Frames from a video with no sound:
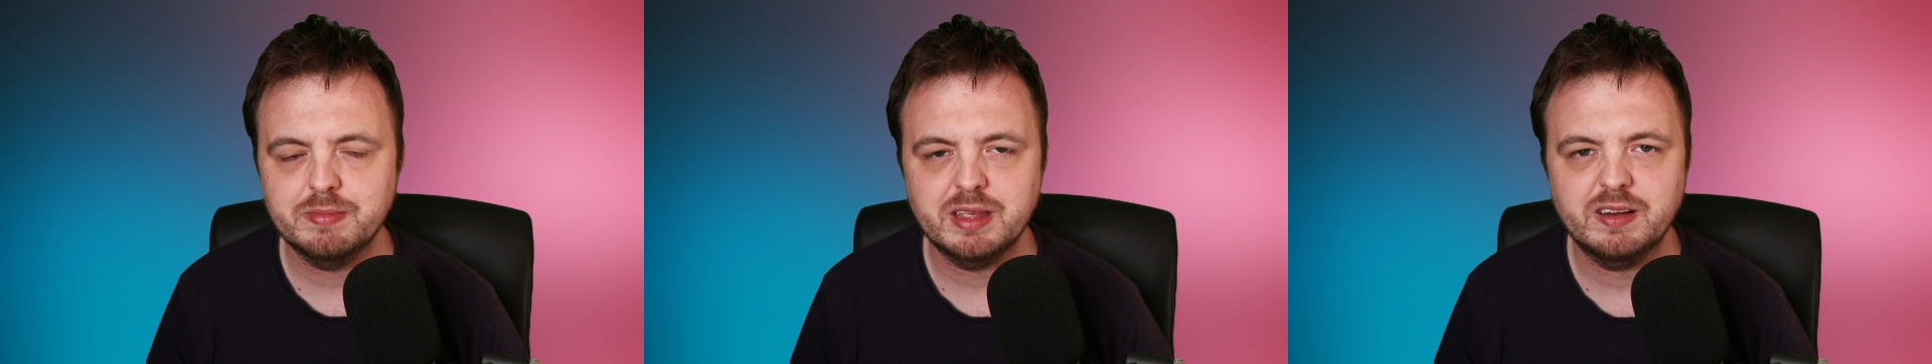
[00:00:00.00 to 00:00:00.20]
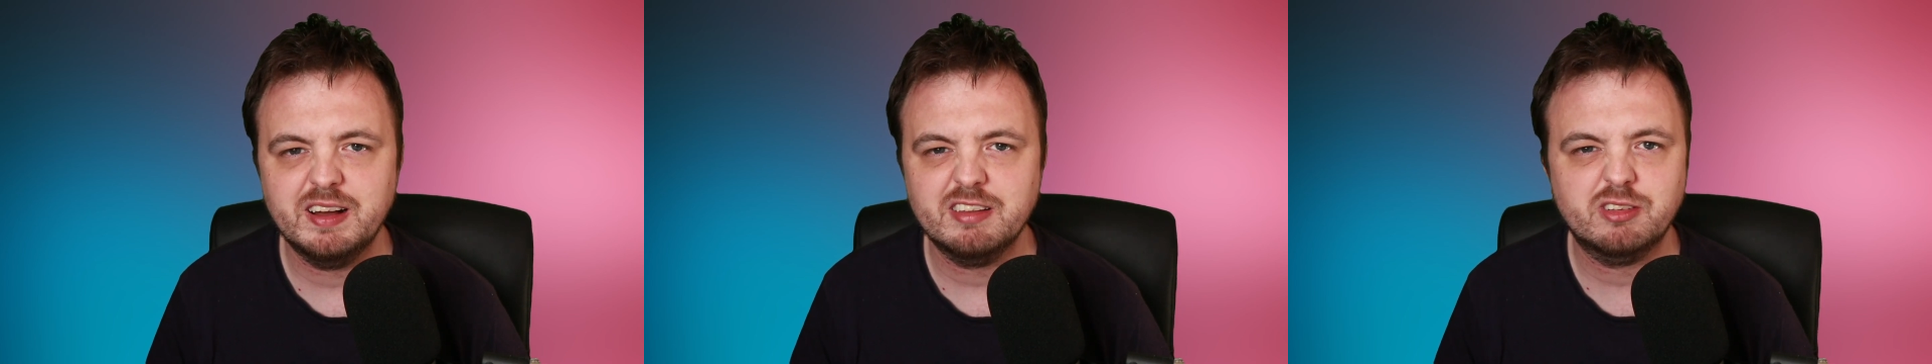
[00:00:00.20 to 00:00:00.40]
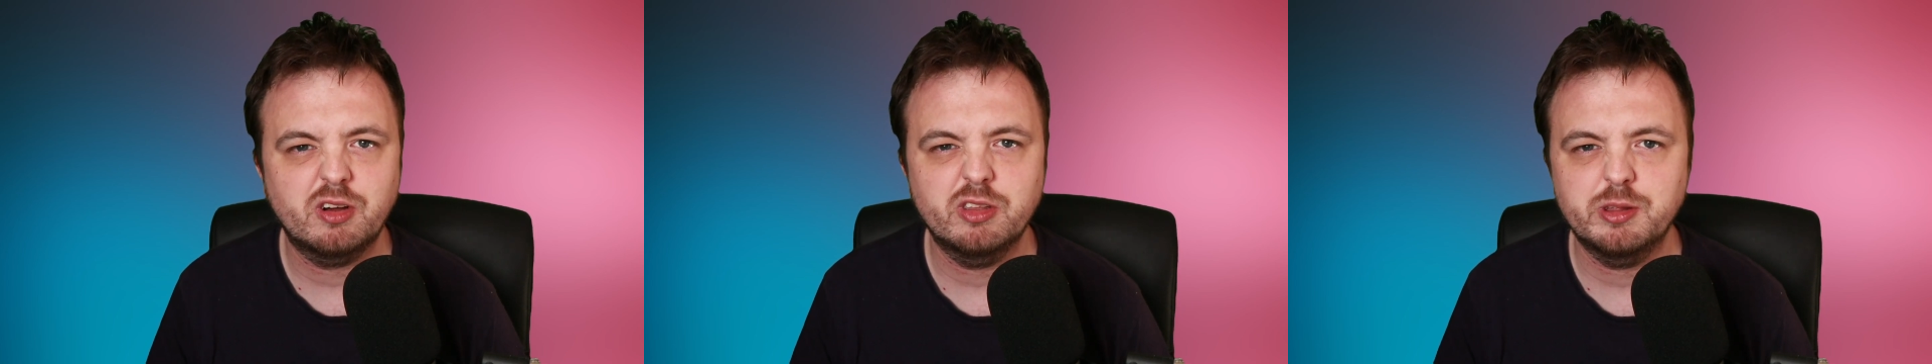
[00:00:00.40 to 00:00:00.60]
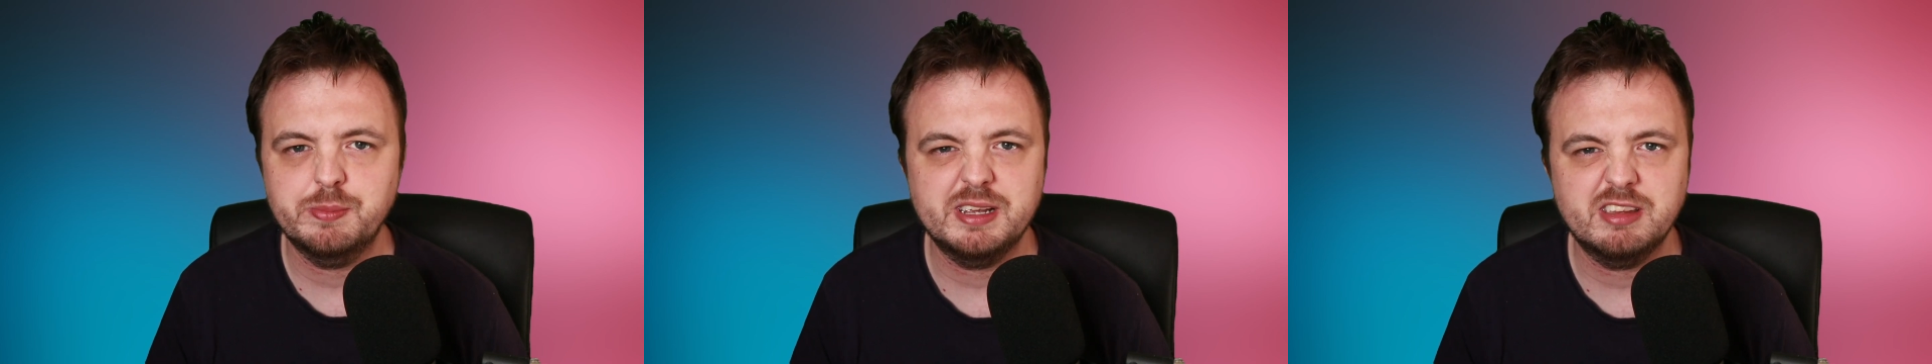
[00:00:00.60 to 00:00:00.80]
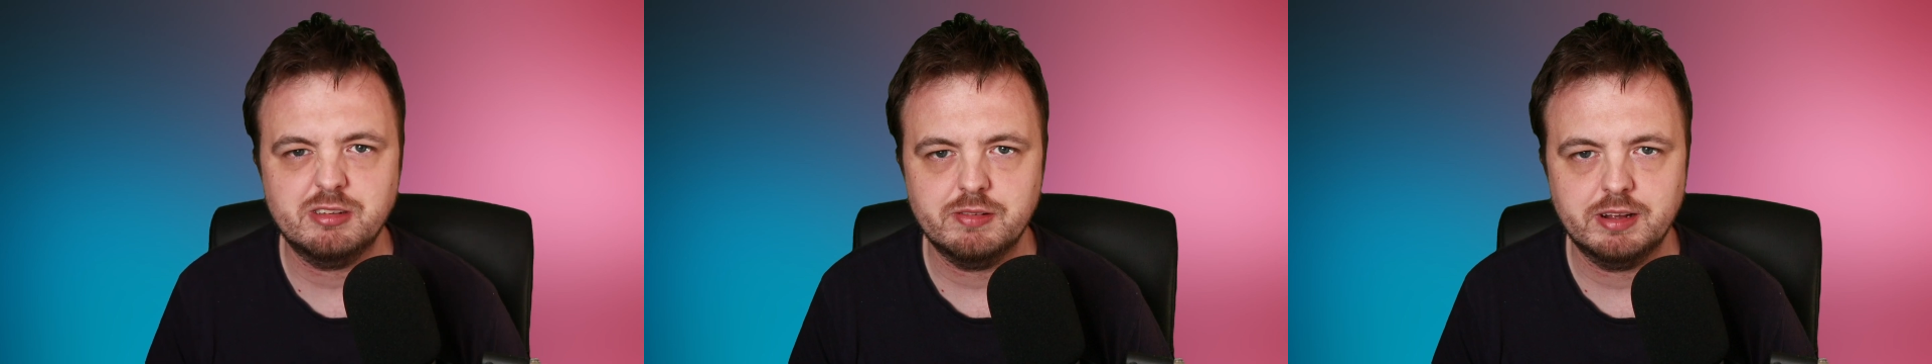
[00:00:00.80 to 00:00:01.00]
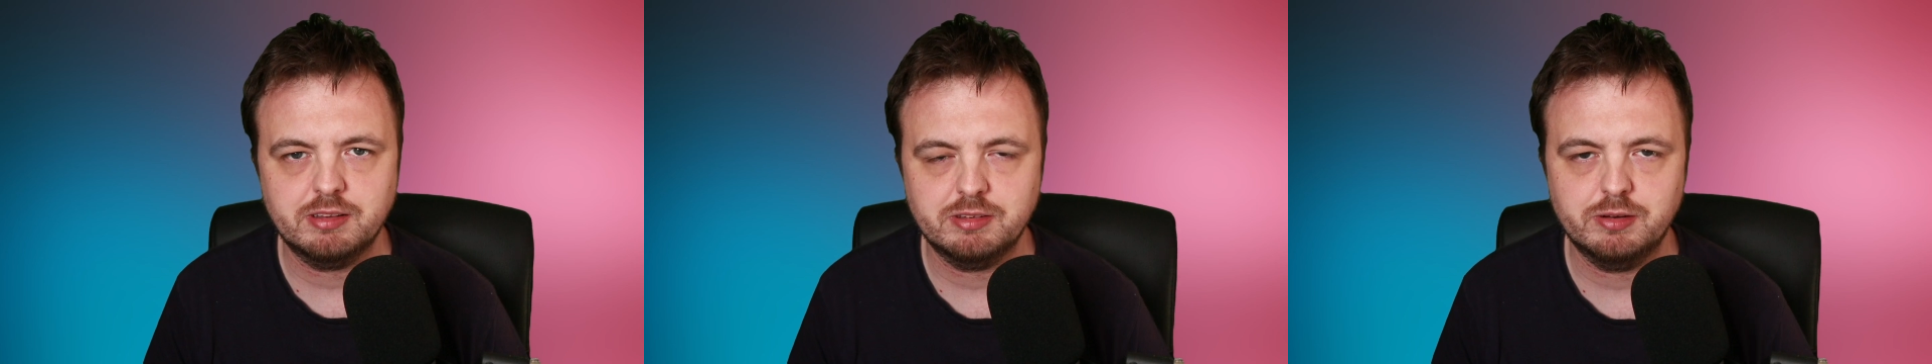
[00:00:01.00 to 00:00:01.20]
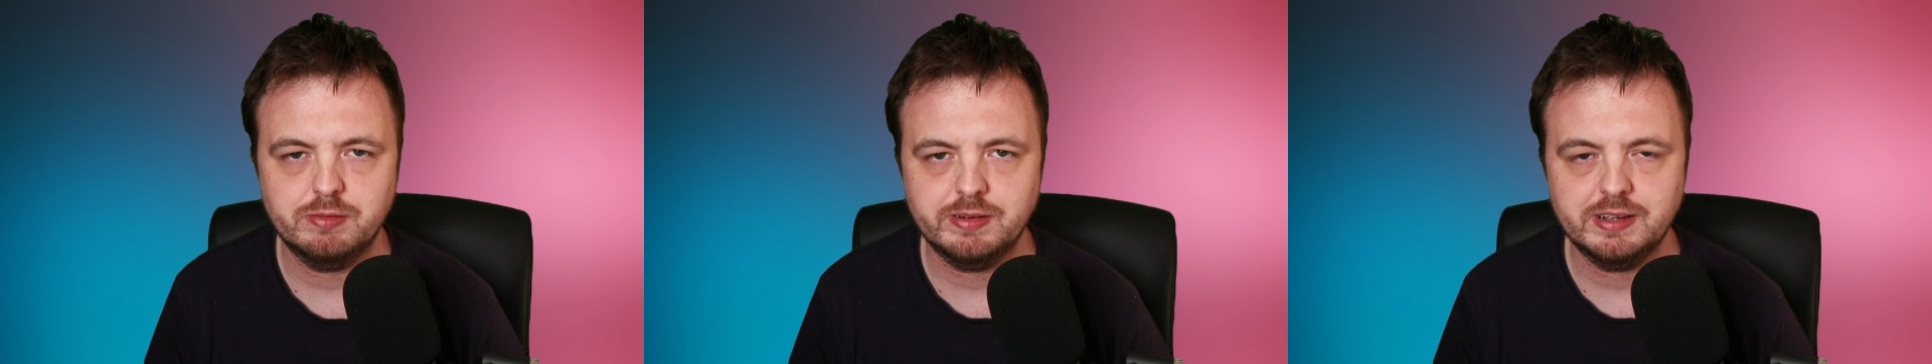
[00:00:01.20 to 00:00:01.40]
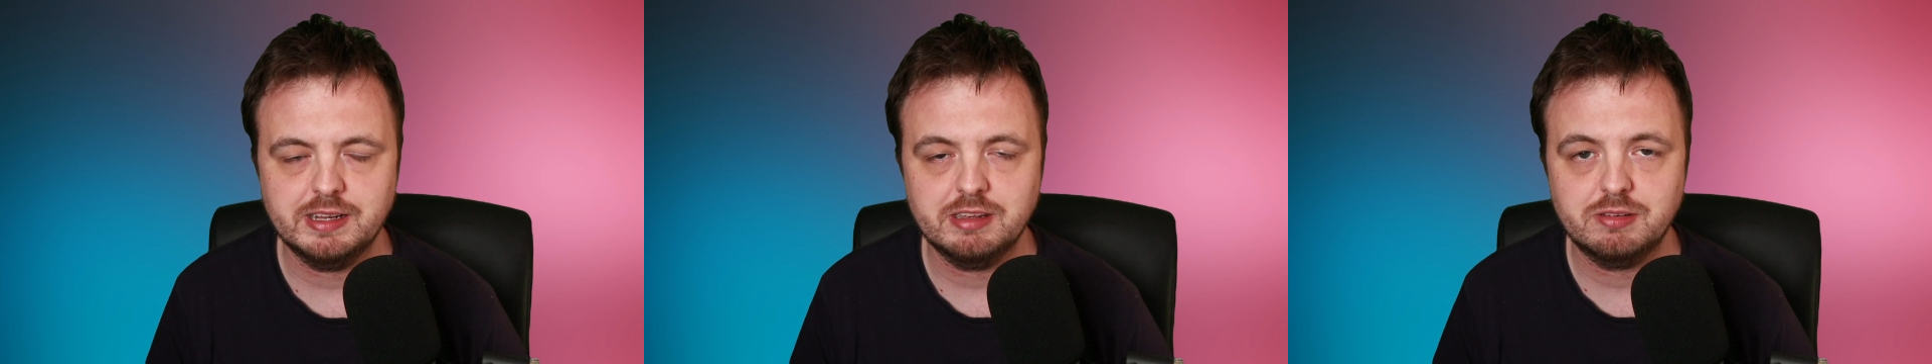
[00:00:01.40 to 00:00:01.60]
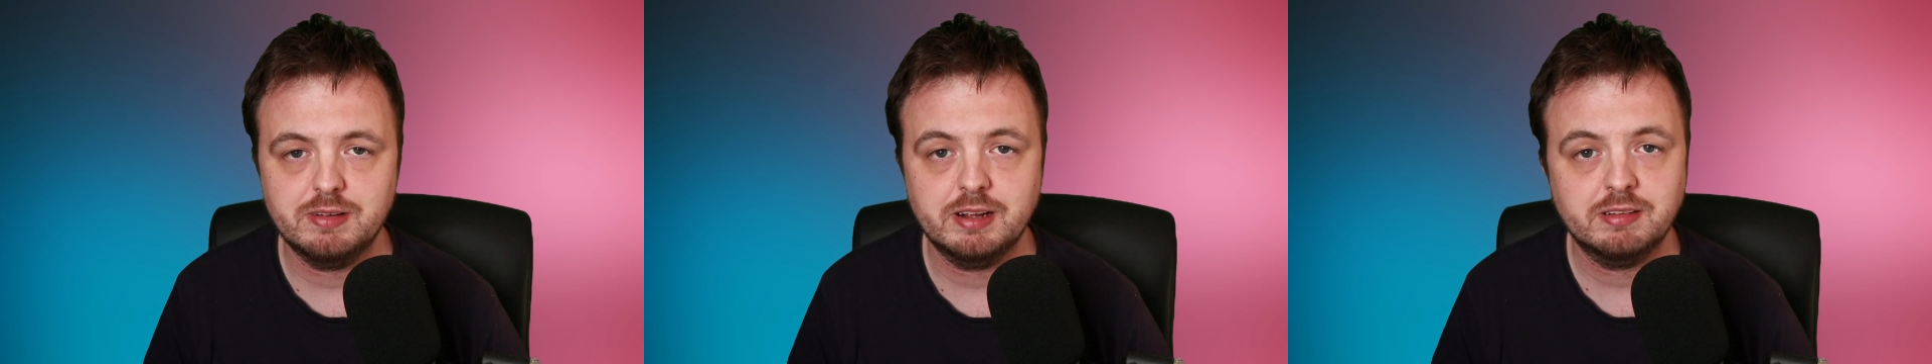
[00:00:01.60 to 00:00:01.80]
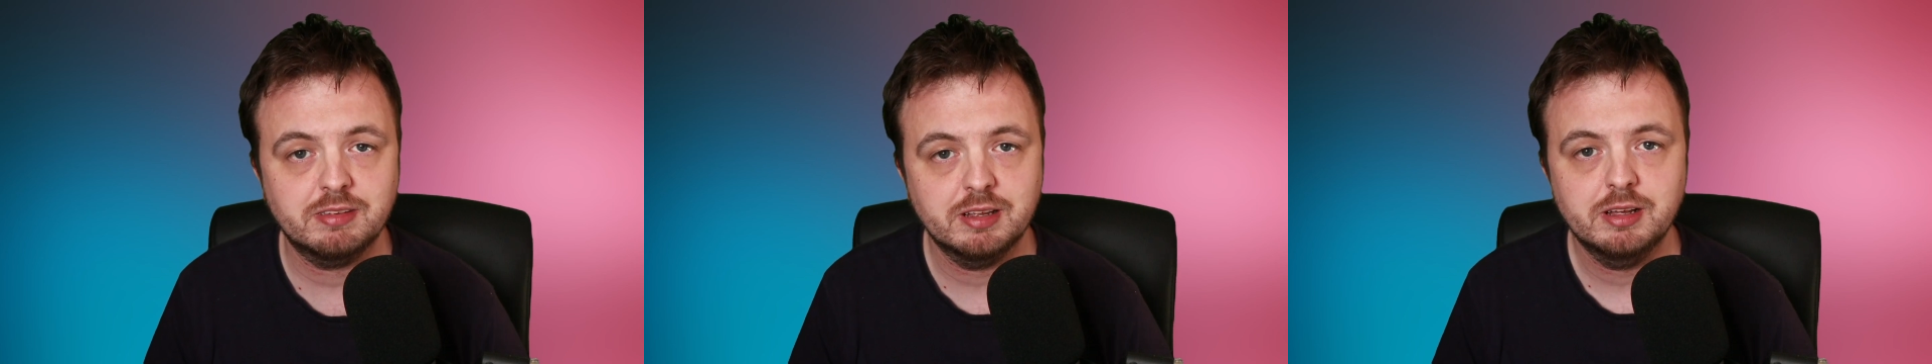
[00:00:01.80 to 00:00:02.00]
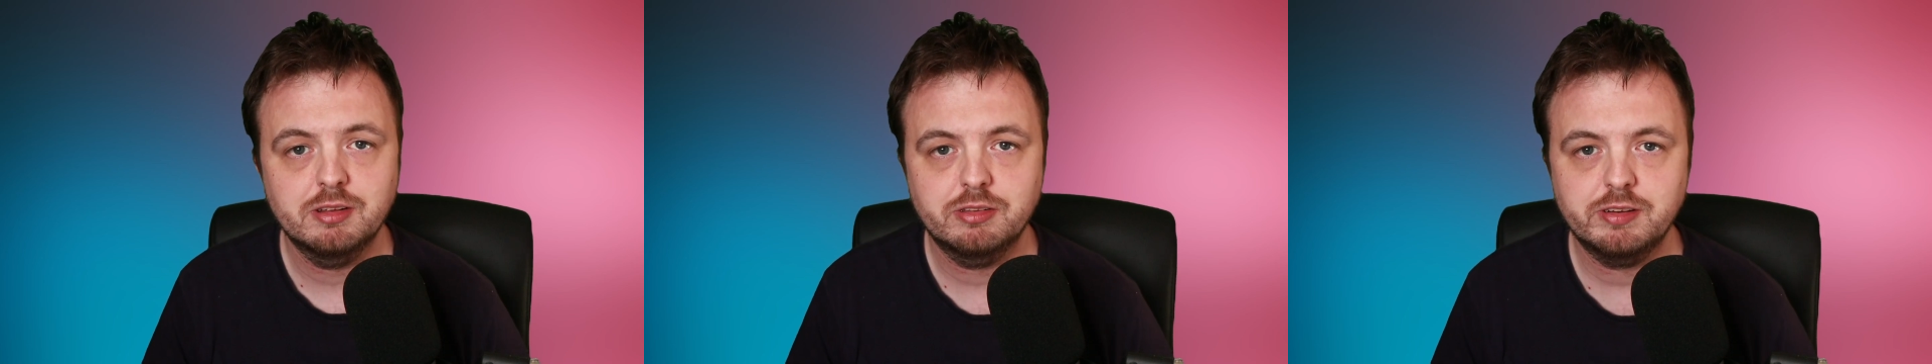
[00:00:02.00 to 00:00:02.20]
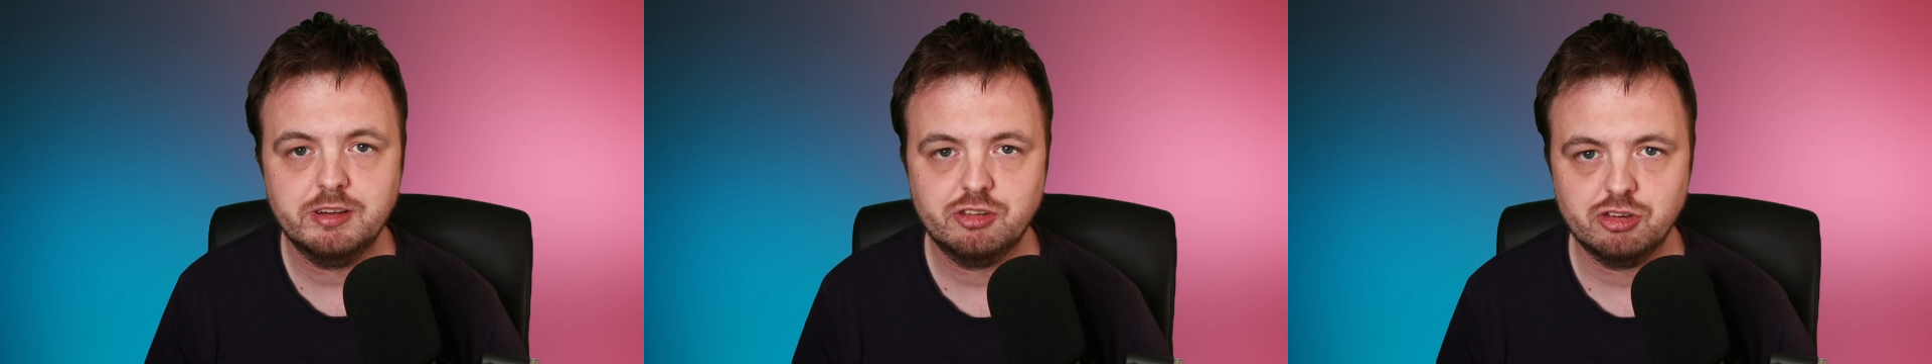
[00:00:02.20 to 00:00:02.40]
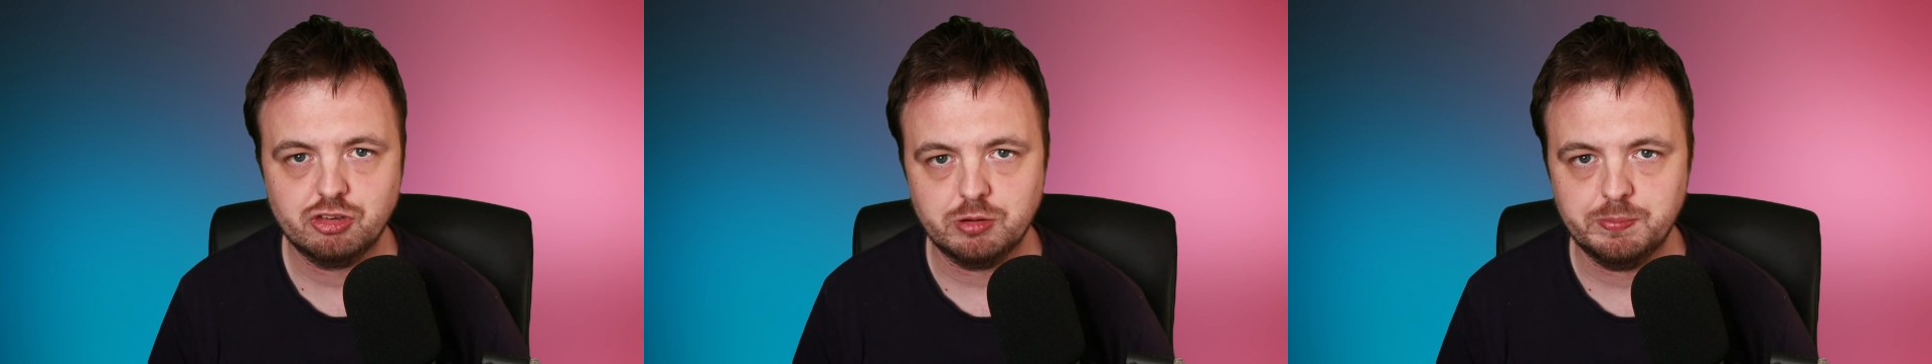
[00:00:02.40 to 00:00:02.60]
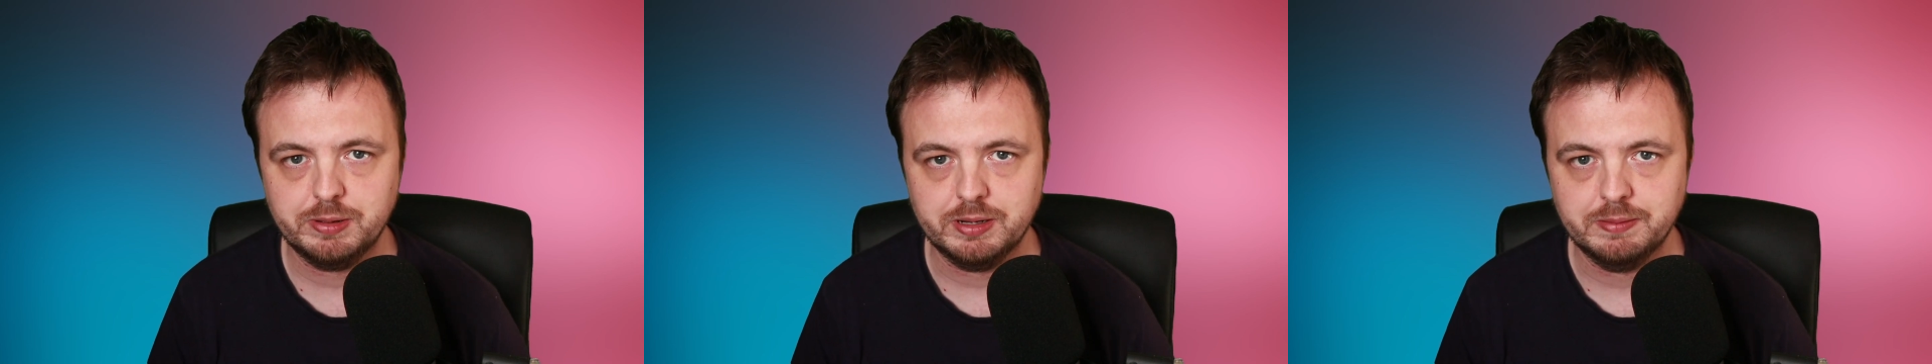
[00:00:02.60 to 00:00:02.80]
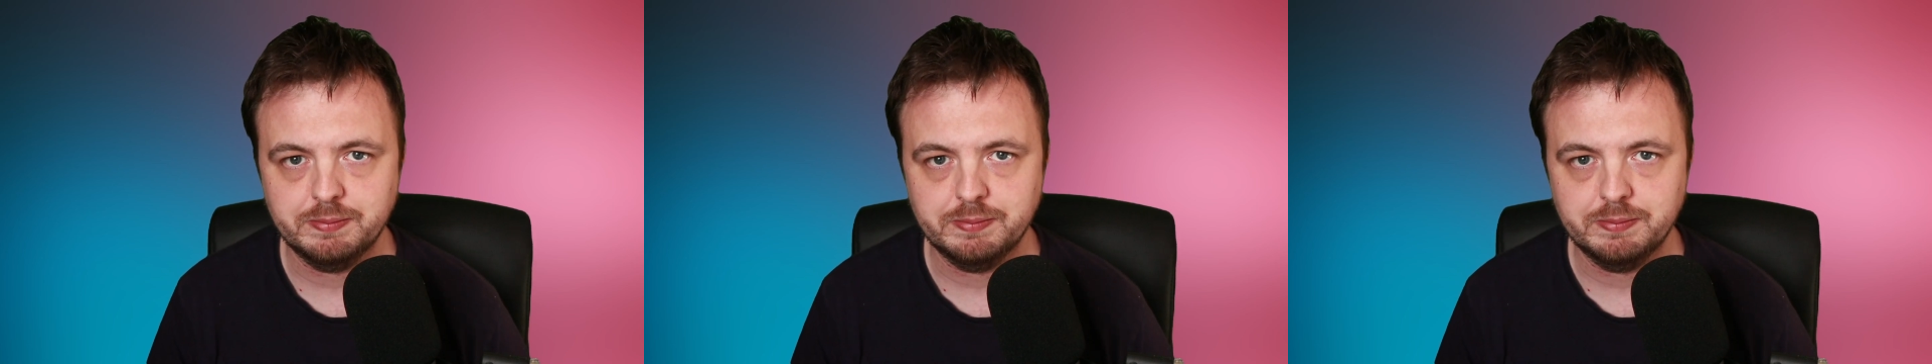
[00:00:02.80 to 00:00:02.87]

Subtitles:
let's call them Easter eggs. They're not really Easter eggs, so let's just jump in.